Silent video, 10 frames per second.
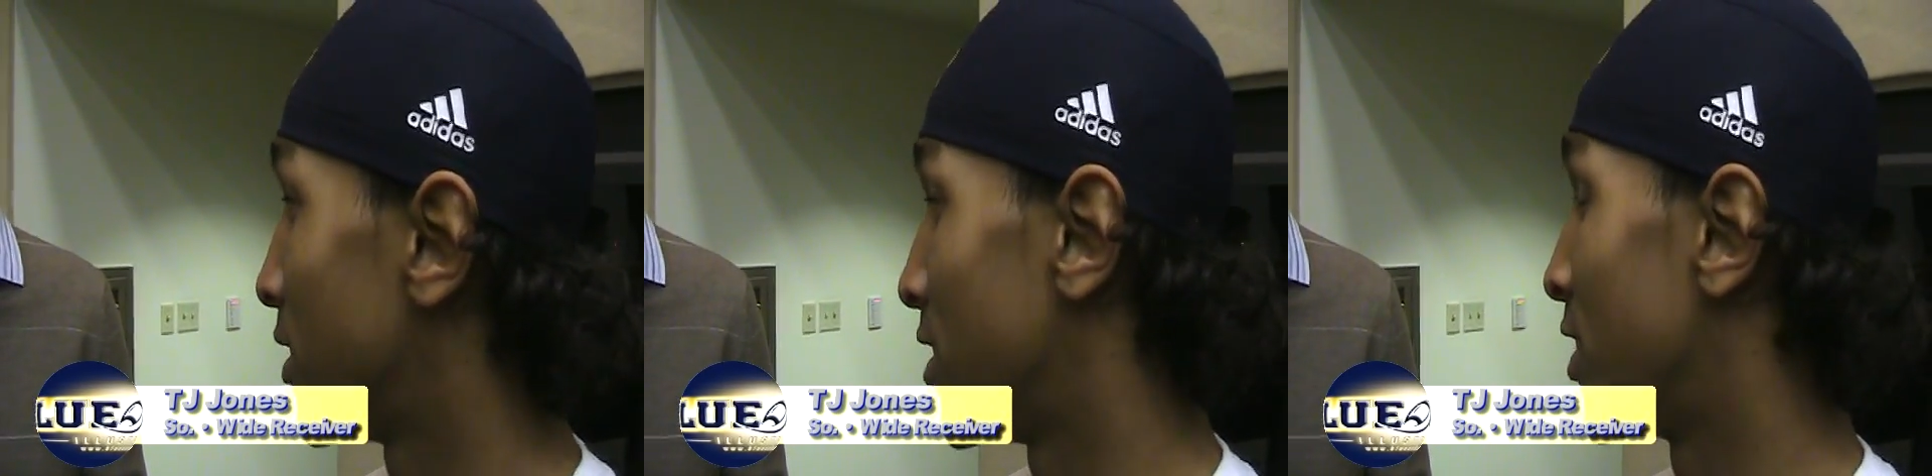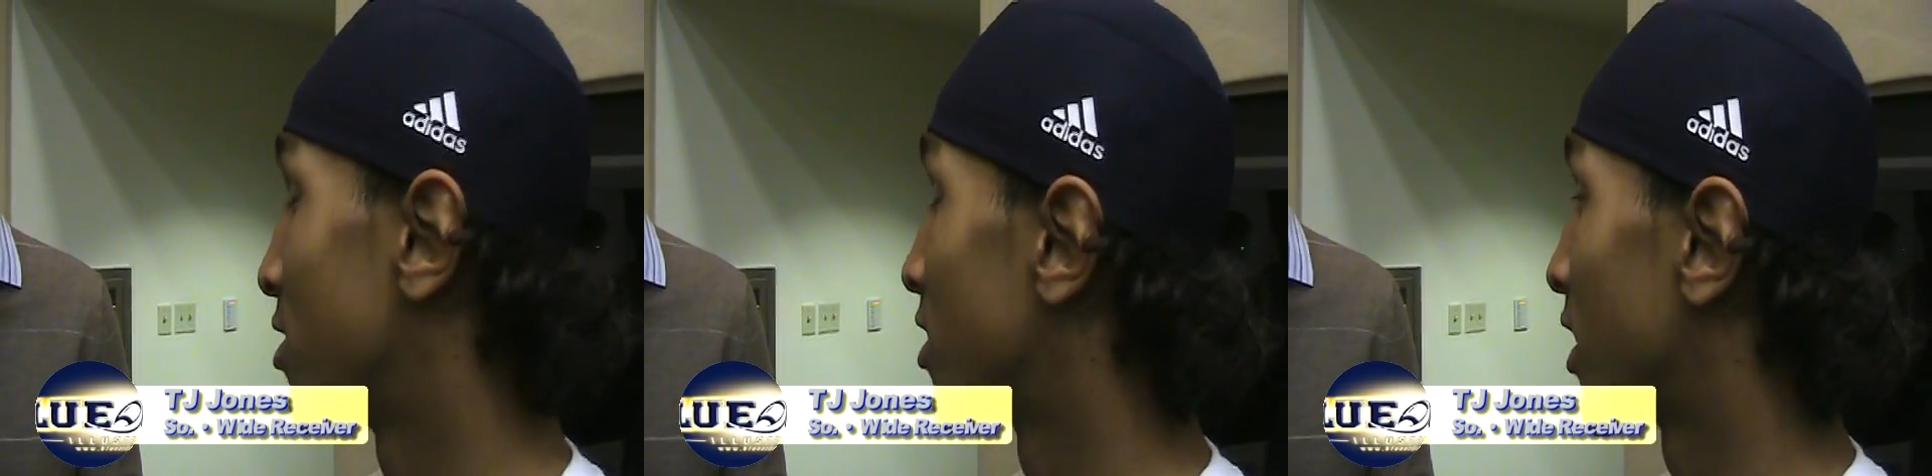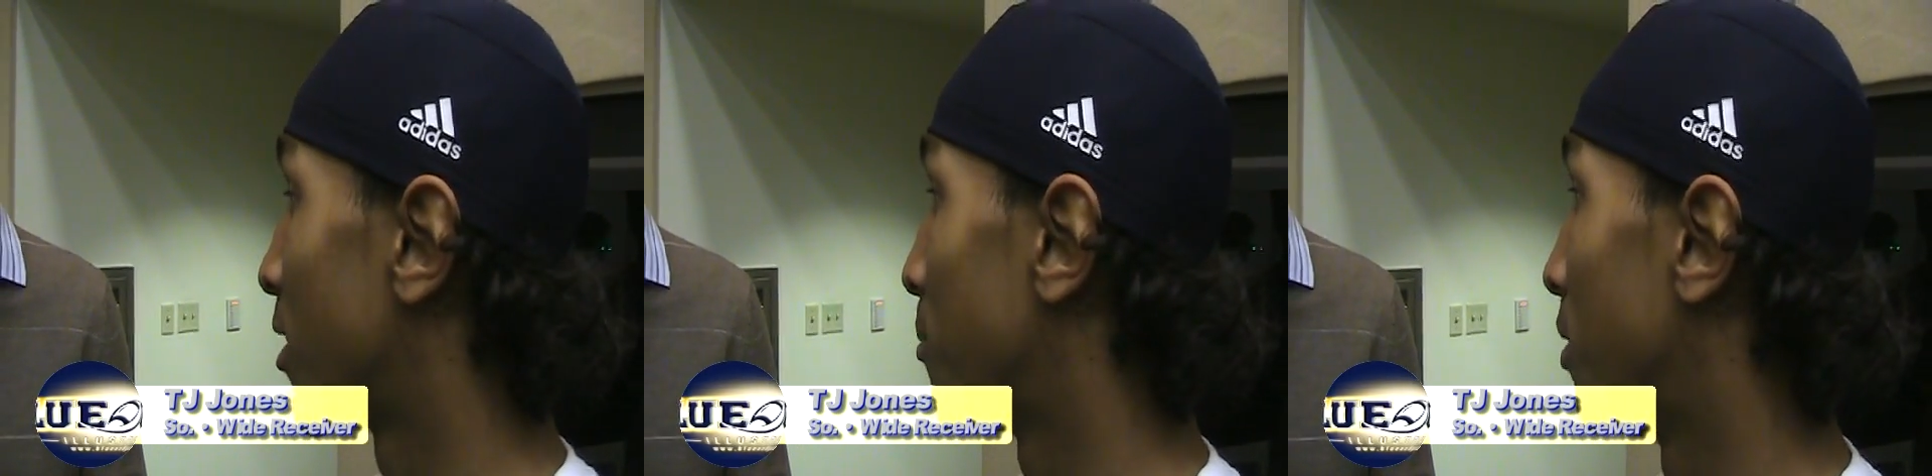in years to
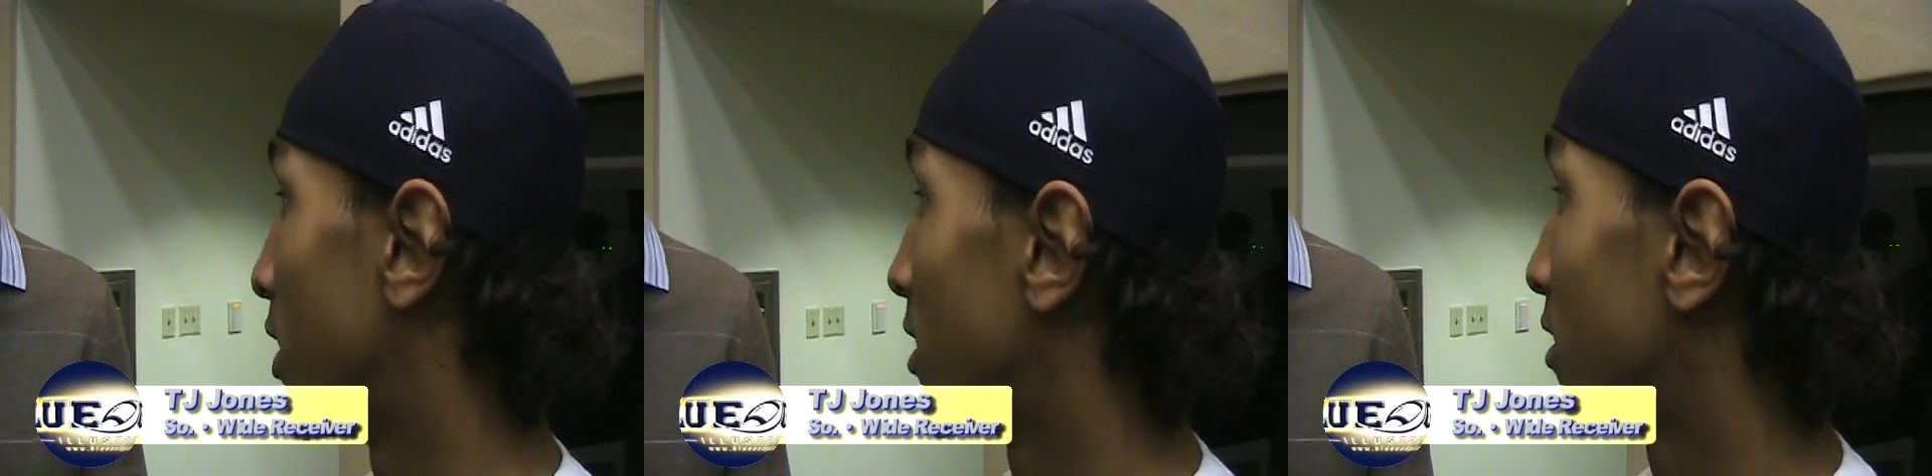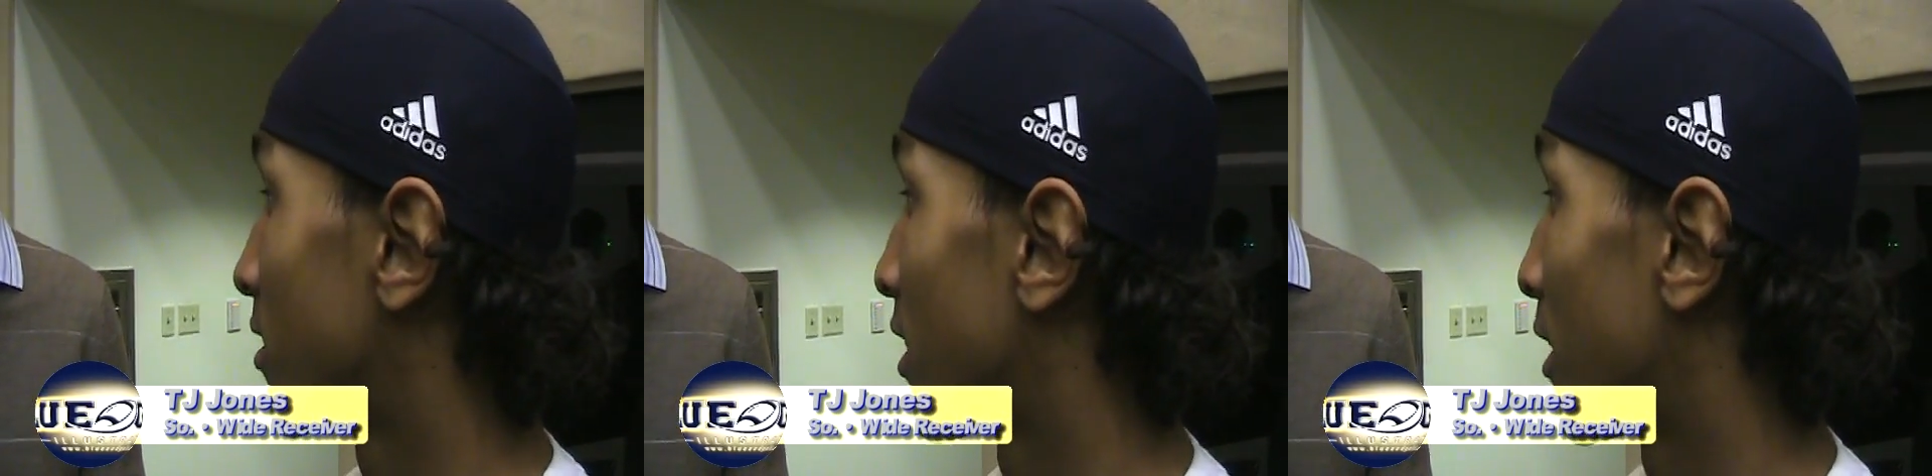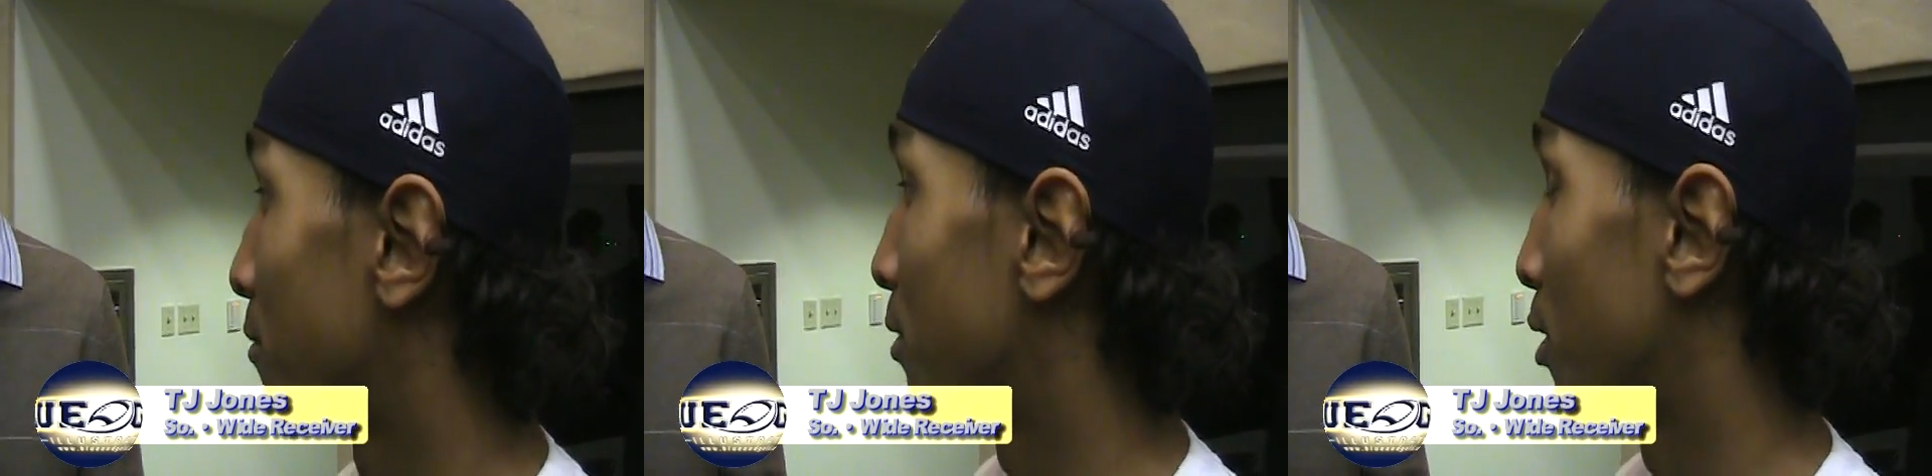come, but I feel